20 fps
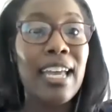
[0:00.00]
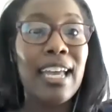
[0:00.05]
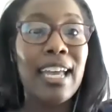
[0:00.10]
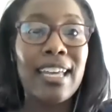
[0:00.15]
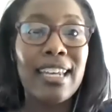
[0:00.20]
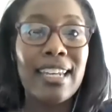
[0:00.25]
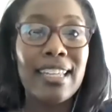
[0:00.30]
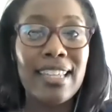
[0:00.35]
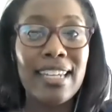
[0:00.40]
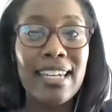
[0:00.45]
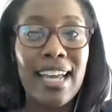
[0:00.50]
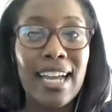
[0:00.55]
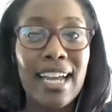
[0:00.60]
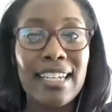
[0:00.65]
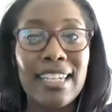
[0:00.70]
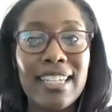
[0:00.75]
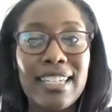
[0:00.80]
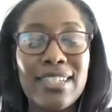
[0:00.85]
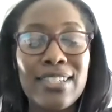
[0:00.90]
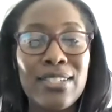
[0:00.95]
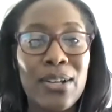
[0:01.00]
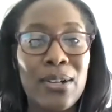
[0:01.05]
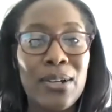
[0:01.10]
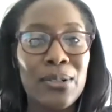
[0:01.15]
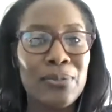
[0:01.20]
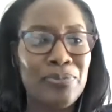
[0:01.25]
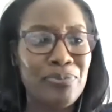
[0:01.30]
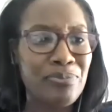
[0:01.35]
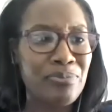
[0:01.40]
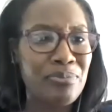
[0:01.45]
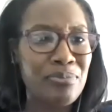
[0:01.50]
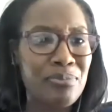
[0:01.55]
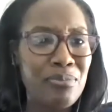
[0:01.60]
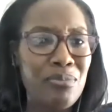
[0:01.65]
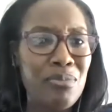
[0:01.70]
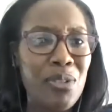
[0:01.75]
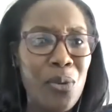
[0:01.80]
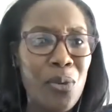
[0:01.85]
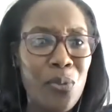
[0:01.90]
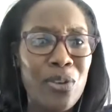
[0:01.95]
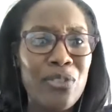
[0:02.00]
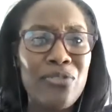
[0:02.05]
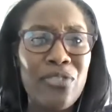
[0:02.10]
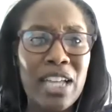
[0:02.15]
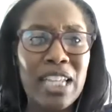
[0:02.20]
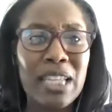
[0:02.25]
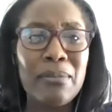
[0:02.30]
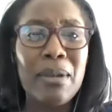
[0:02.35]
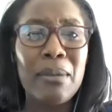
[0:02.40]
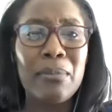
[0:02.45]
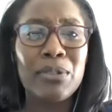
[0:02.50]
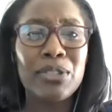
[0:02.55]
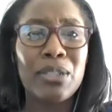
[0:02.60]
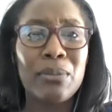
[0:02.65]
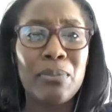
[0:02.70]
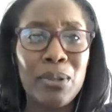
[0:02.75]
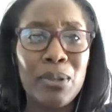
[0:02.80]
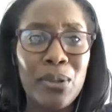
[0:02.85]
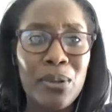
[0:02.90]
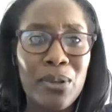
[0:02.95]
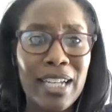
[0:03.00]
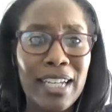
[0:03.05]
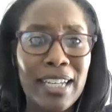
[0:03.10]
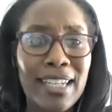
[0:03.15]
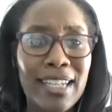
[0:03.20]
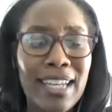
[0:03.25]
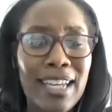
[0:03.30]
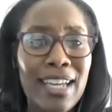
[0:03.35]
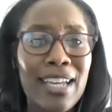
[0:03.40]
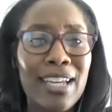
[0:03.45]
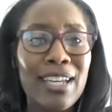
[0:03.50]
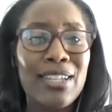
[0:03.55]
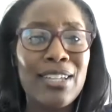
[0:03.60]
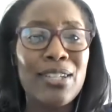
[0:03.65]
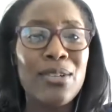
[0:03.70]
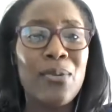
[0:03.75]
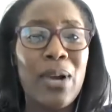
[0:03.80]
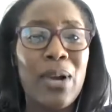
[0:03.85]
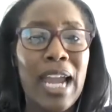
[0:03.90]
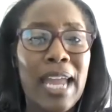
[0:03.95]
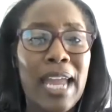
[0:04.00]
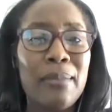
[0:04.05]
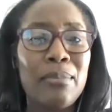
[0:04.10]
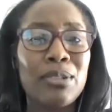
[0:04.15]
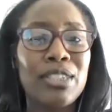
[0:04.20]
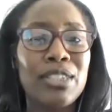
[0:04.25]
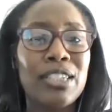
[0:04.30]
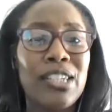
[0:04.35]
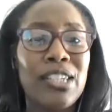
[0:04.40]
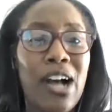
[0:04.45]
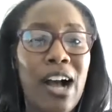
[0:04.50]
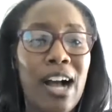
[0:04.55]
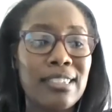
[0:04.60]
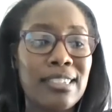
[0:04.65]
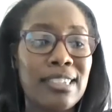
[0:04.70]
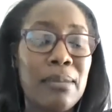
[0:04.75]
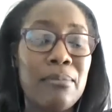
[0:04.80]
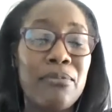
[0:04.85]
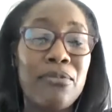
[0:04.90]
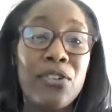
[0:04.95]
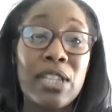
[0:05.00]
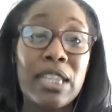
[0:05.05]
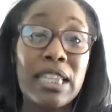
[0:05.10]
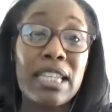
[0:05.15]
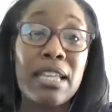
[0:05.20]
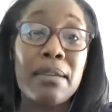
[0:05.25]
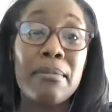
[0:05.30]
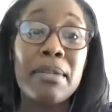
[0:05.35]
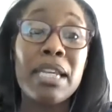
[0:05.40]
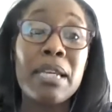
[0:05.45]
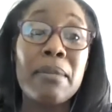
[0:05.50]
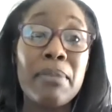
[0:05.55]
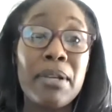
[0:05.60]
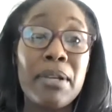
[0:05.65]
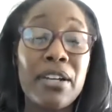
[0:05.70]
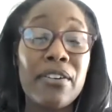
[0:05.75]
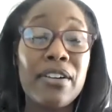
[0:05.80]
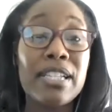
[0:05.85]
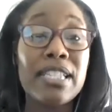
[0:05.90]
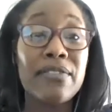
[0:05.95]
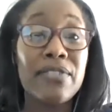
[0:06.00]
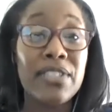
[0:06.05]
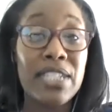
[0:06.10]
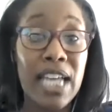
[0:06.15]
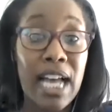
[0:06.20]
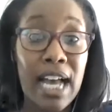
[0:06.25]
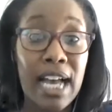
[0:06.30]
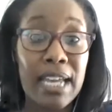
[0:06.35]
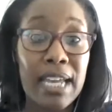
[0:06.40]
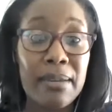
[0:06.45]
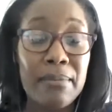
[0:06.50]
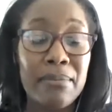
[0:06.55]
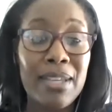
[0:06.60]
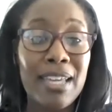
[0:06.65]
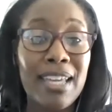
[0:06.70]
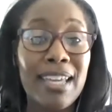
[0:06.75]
And in the 90s. So when family members deployed, you were able to talk to them for limited periods of time